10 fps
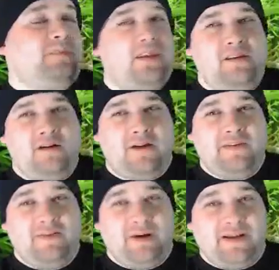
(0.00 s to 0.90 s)
Oh, I
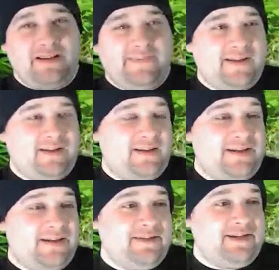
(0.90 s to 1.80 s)
think mine has the
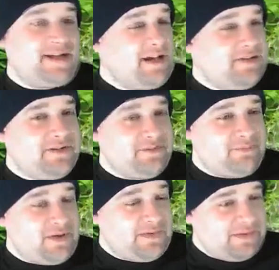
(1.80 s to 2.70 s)
clay, like hydrogen
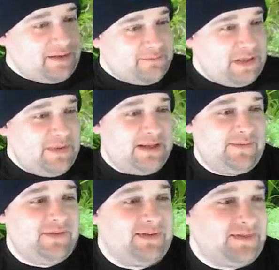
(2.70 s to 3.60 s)
balls in it. Maybe that's
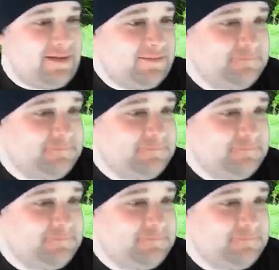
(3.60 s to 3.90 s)
what's in there.